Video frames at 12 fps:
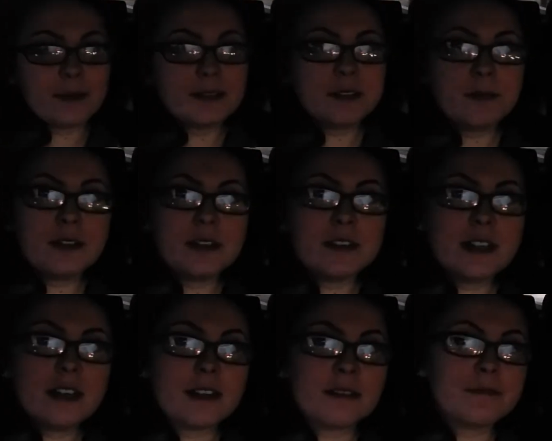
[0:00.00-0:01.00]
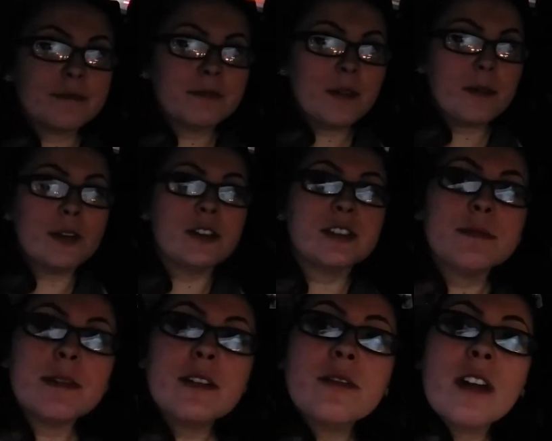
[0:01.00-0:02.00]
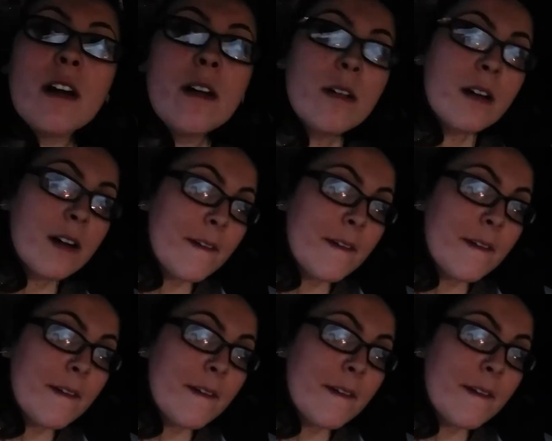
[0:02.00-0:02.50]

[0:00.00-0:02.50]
So what are you saying? I'm allergic to my little dog?